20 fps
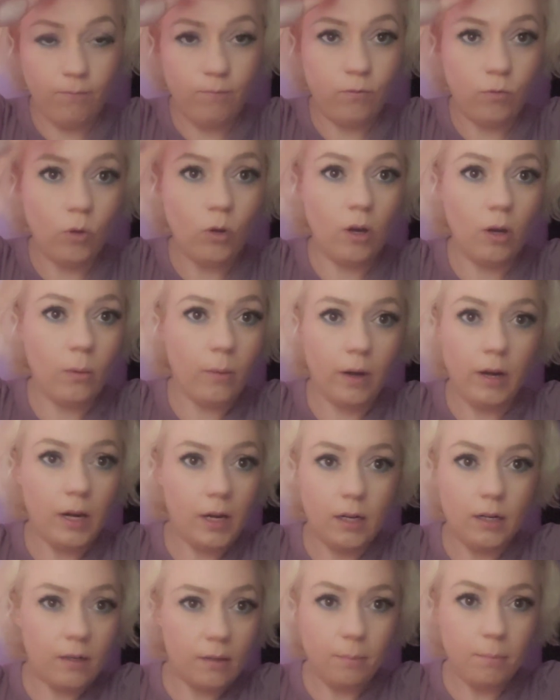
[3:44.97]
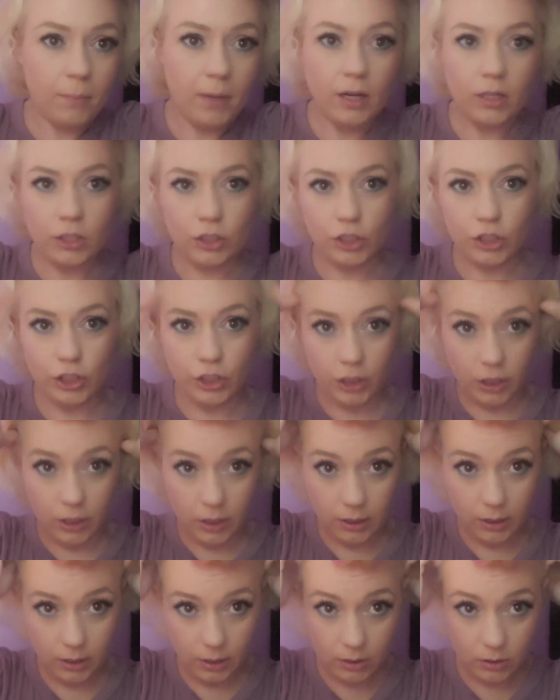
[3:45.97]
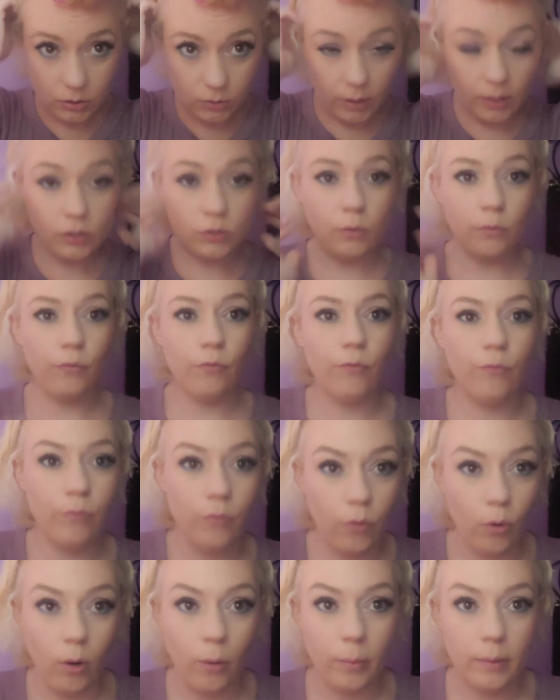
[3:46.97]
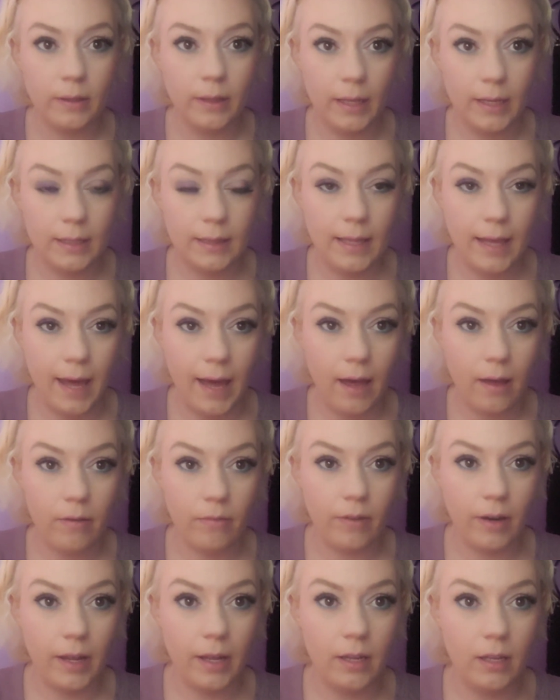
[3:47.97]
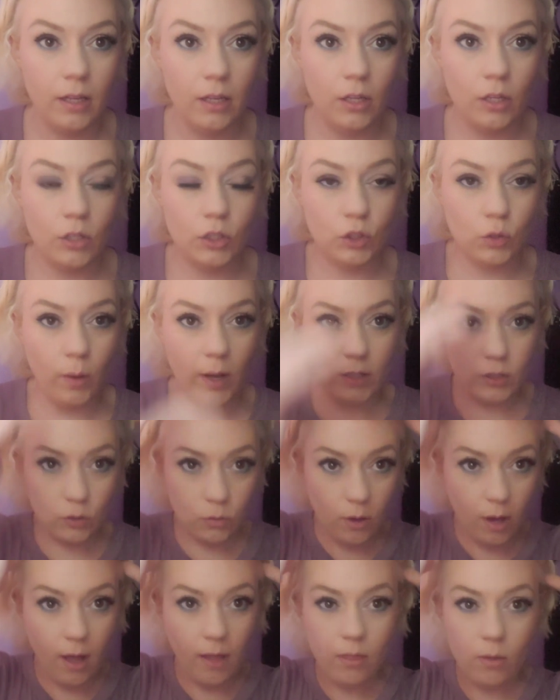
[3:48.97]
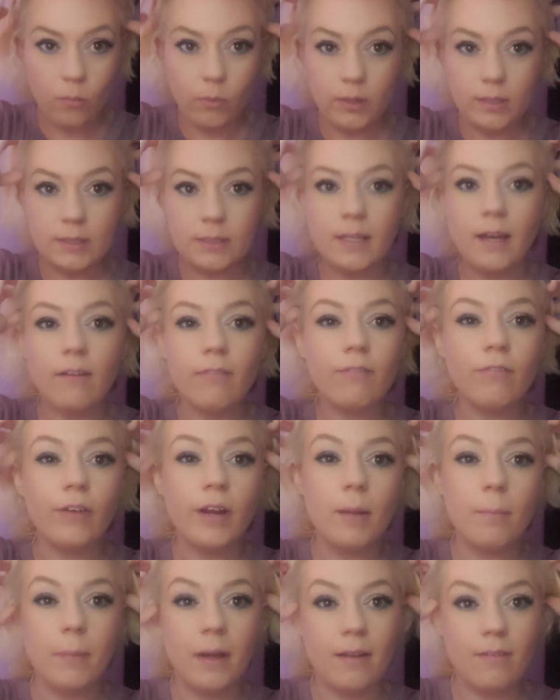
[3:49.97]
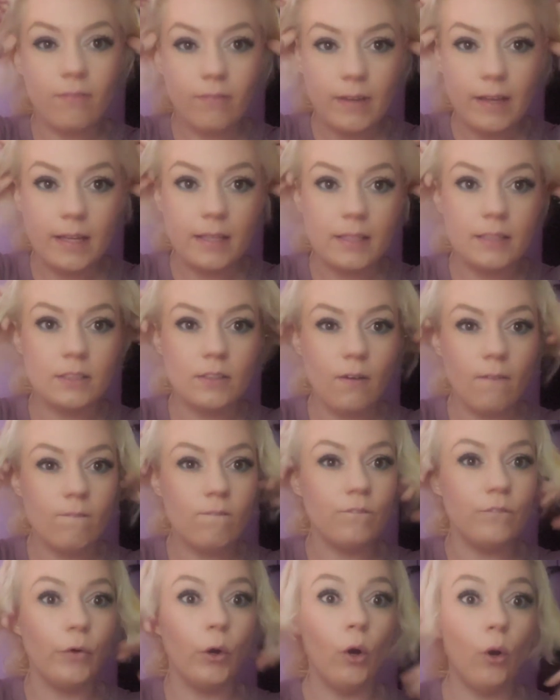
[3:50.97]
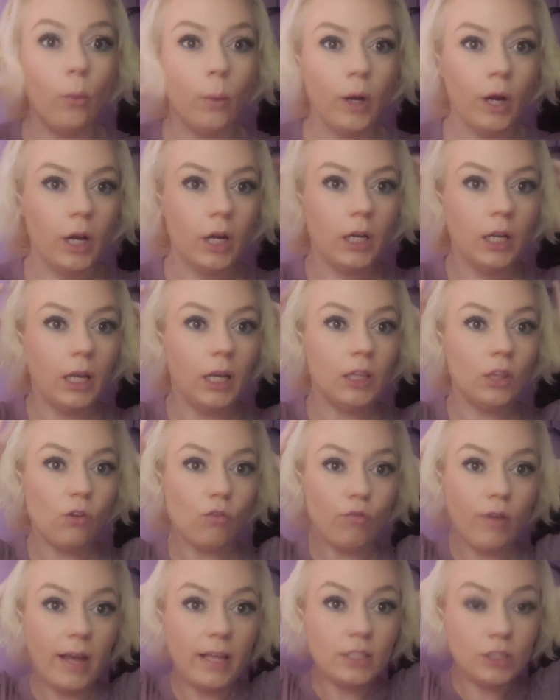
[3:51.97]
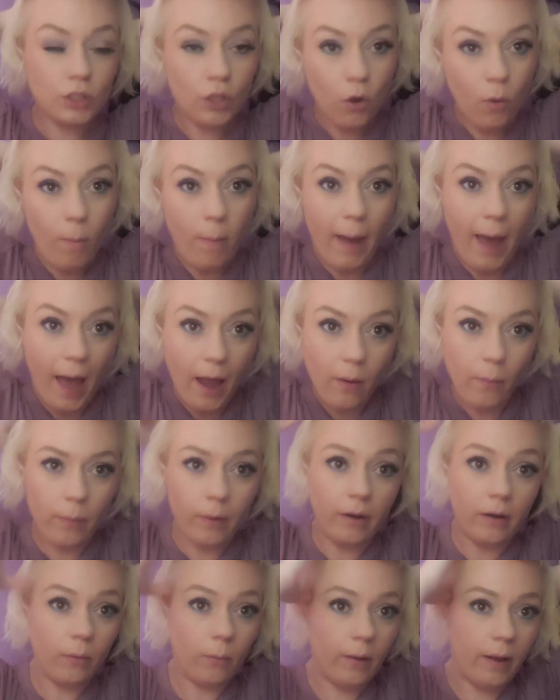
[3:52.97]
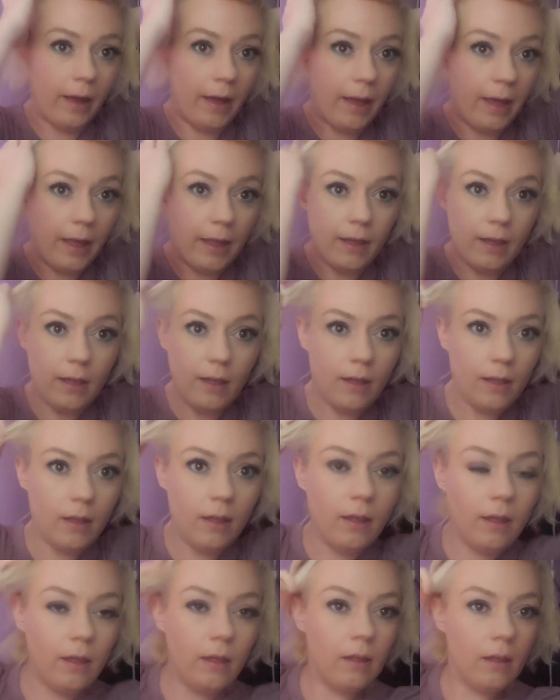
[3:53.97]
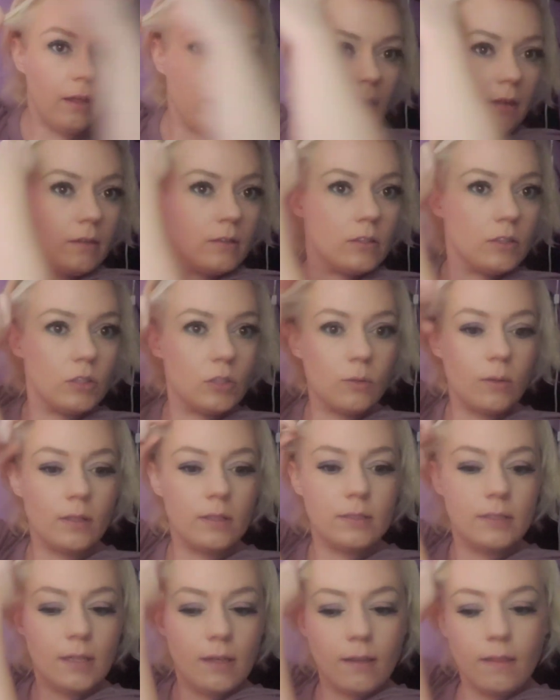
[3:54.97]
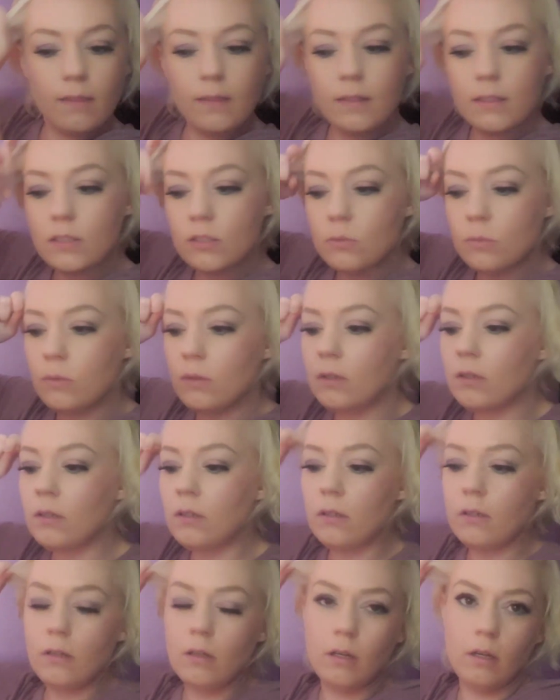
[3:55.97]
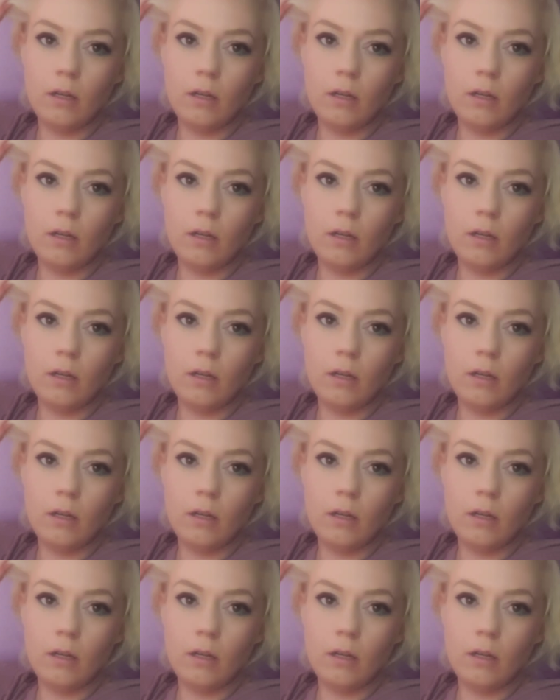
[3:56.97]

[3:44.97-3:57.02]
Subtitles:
forward, march. So I do forward like that, right? So I do all the ones that frame my face forward and the rest go backward, okay? So I'll take this one,